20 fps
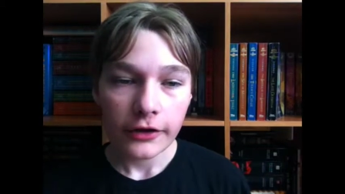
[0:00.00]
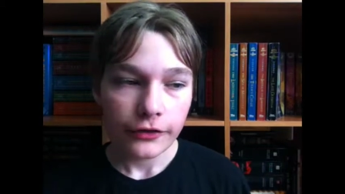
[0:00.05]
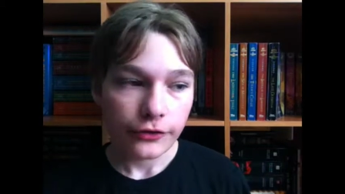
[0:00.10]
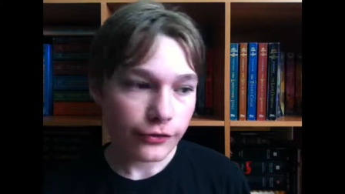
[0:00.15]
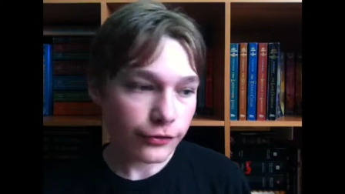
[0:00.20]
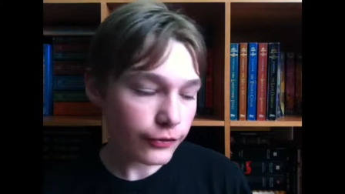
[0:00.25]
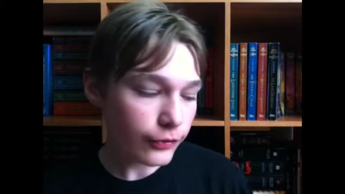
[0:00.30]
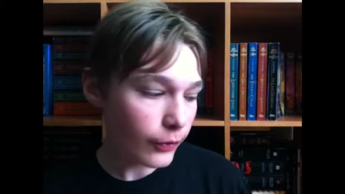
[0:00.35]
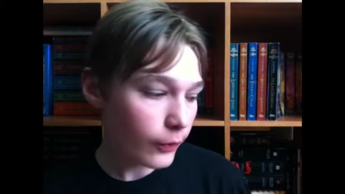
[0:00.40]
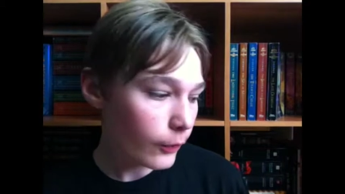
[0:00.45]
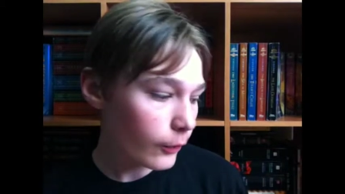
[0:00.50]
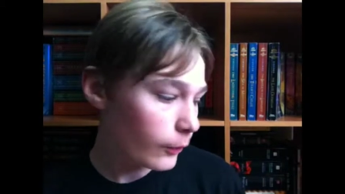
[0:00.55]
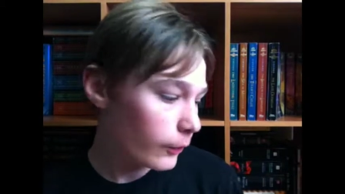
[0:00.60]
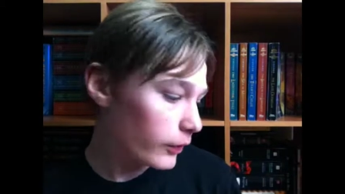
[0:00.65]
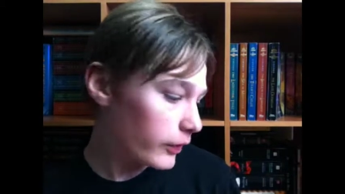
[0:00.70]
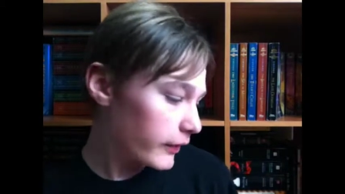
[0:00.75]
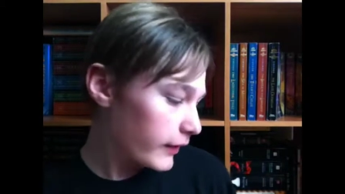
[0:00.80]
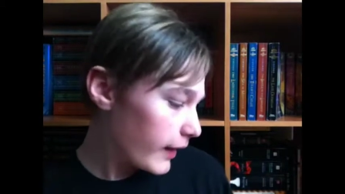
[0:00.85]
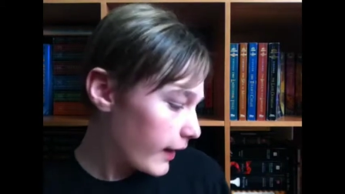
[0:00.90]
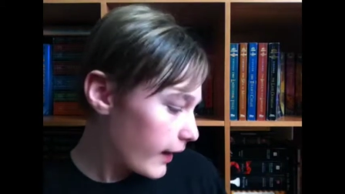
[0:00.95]
So
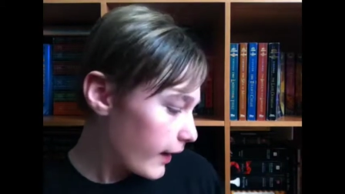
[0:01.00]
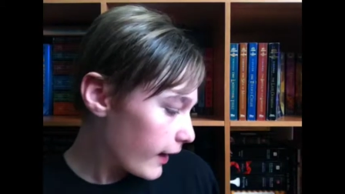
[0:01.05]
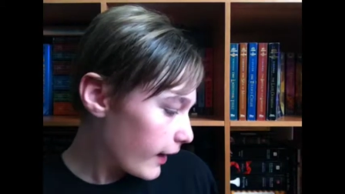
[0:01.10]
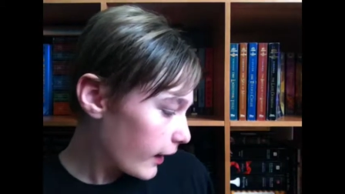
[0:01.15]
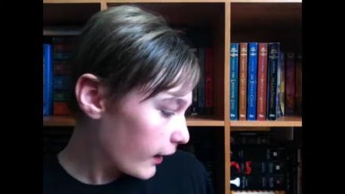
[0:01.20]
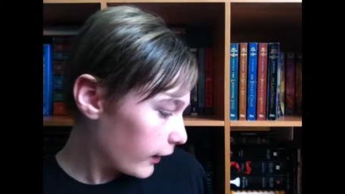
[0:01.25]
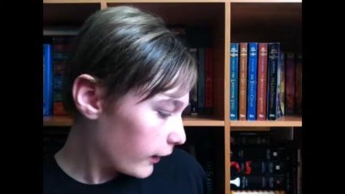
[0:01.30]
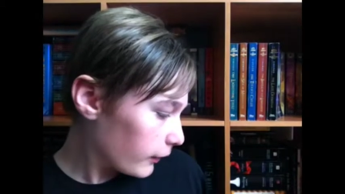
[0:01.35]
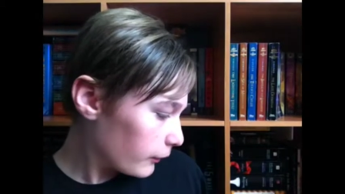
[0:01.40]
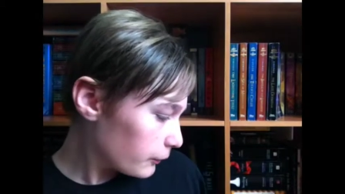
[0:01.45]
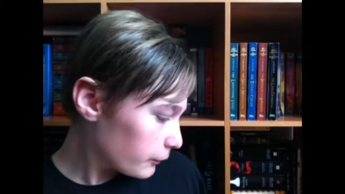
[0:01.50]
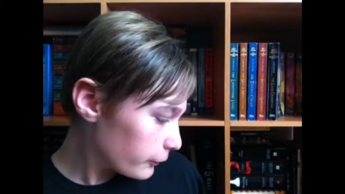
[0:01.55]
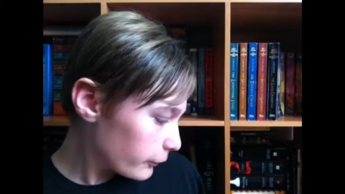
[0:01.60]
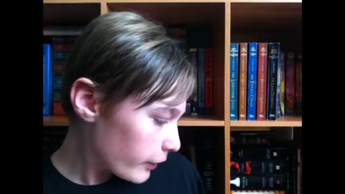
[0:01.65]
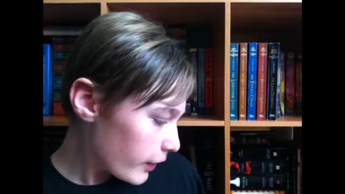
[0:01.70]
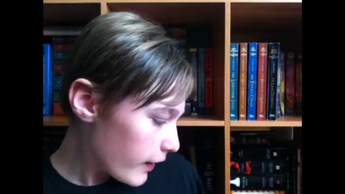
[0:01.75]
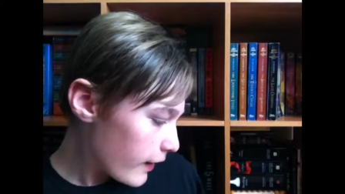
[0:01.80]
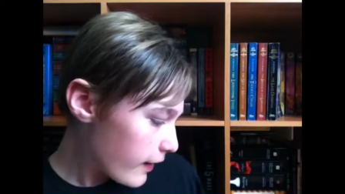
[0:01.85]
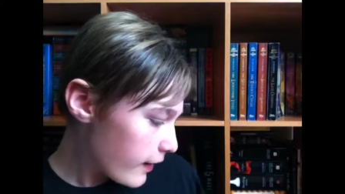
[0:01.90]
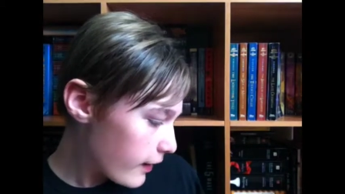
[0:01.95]
yeah, I
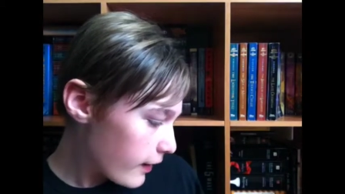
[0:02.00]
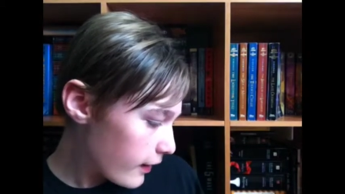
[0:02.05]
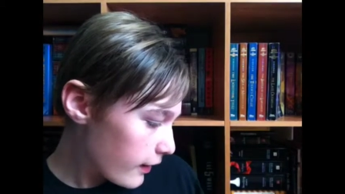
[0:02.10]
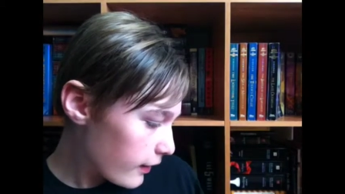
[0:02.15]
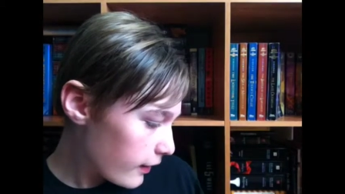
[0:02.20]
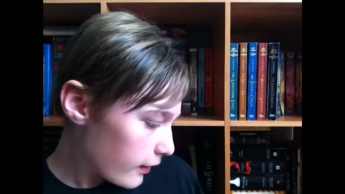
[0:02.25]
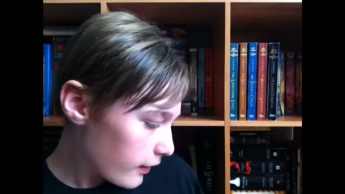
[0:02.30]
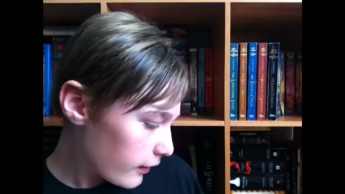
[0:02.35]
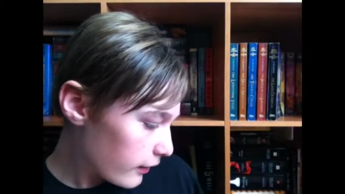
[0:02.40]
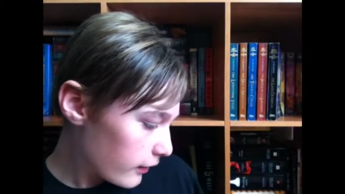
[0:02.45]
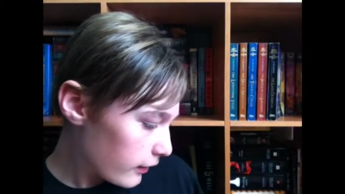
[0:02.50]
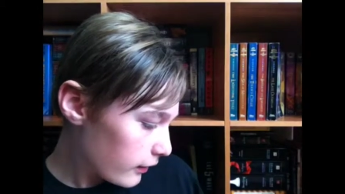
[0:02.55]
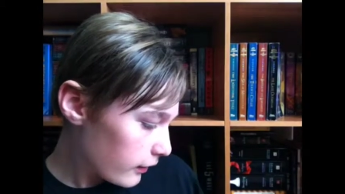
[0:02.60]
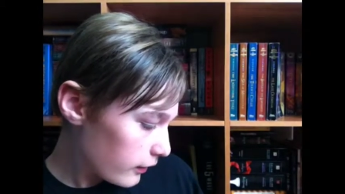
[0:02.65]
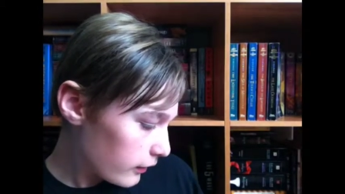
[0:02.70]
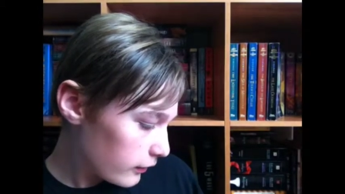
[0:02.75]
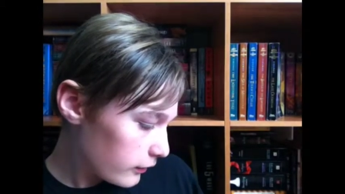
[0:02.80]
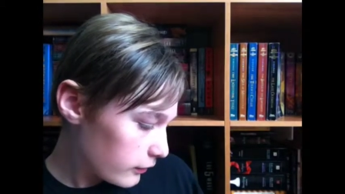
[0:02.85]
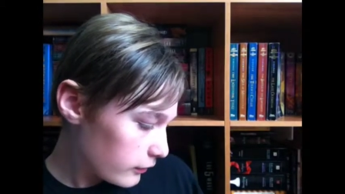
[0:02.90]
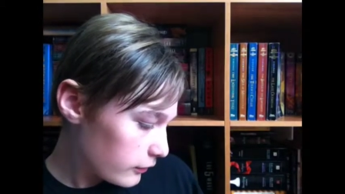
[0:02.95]

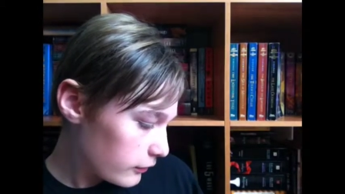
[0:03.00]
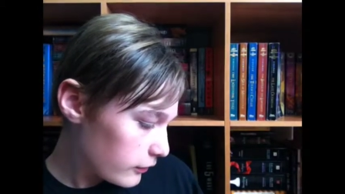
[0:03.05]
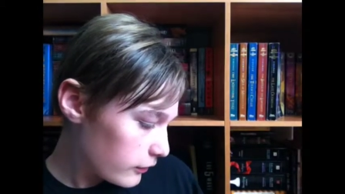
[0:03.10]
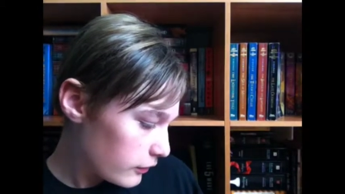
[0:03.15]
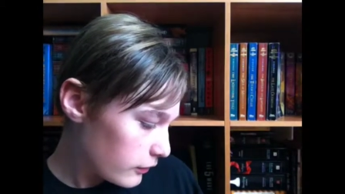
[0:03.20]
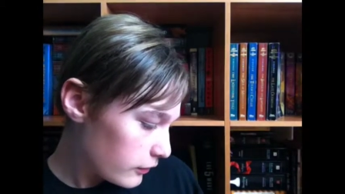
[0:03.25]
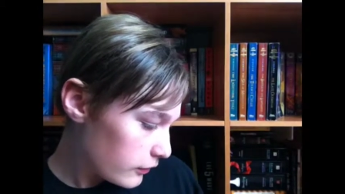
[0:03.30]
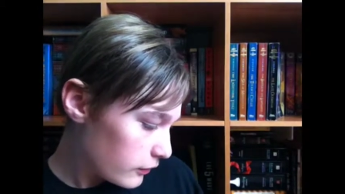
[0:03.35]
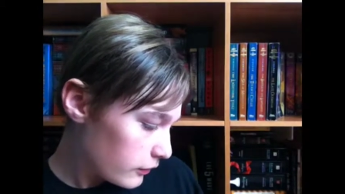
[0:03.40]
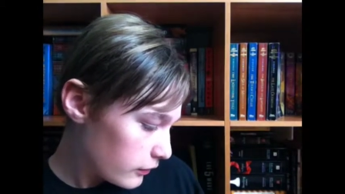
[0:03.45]
read...